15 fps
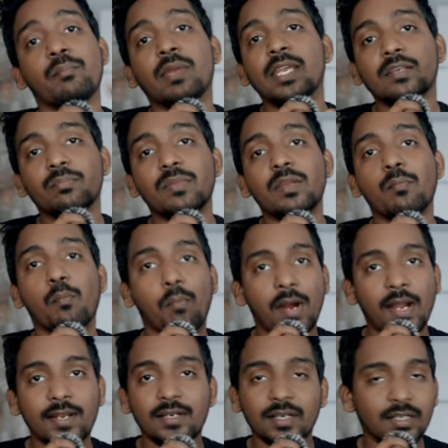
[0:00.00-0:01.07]
make me
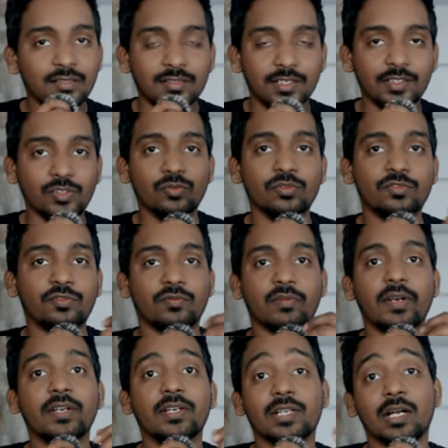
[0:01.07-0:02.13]
mindlessly use
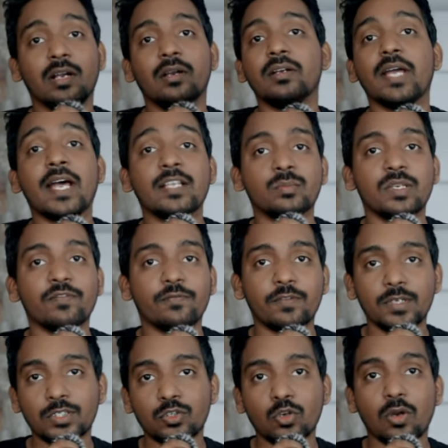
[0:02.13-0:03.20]
credit card as my
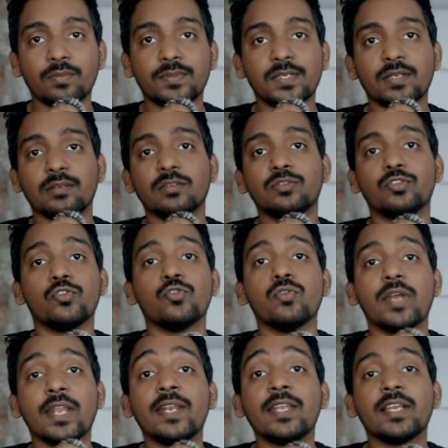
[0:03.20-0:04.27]
first option to
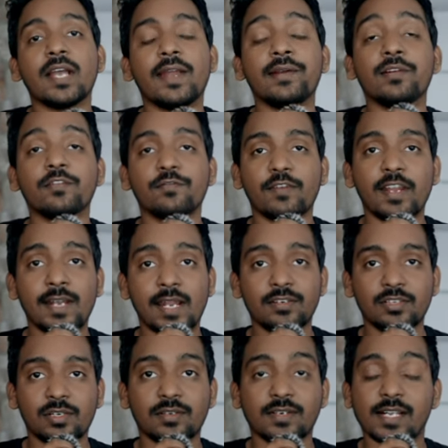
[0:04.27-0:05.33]
do any kind of
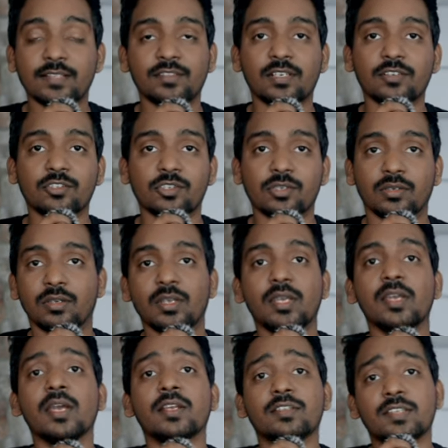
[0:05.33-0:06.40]
financial transaction.
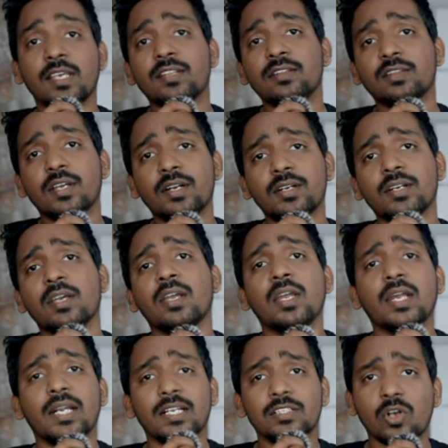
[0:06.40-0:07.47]
Saying that,
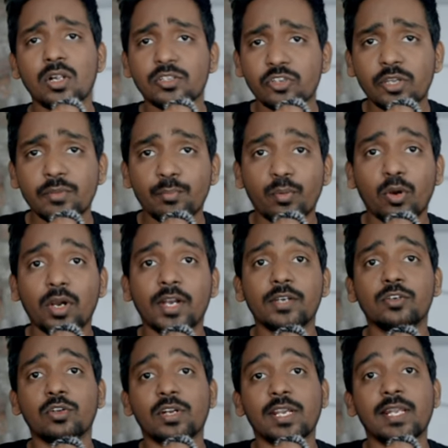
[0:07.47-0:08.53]
it is also
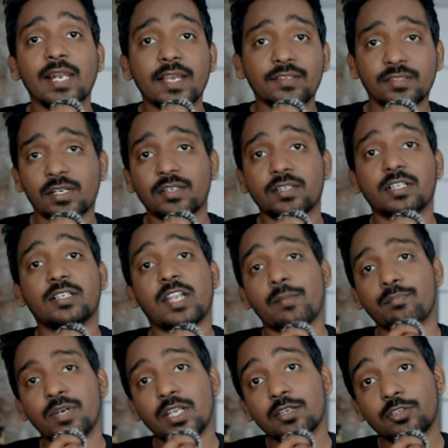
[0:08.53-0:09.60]
important to realize that the
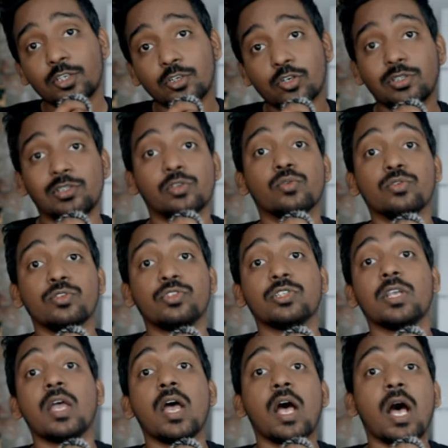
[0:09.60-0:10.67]
temptation to
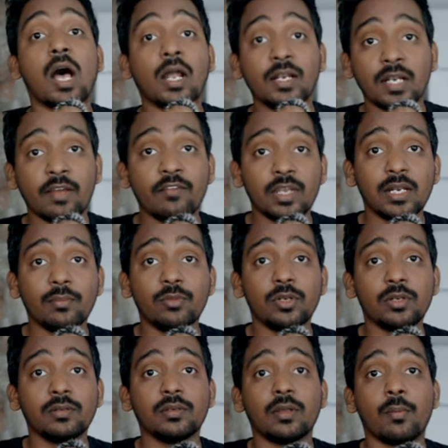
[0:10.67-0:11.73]
use
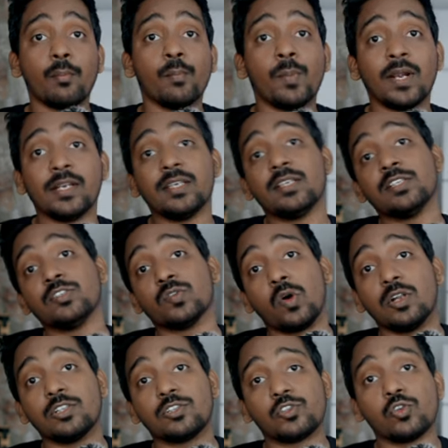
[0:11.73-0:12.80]
unavailable money is
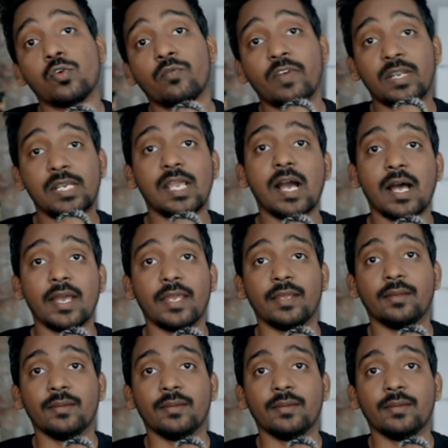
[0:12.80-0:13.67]
also very high,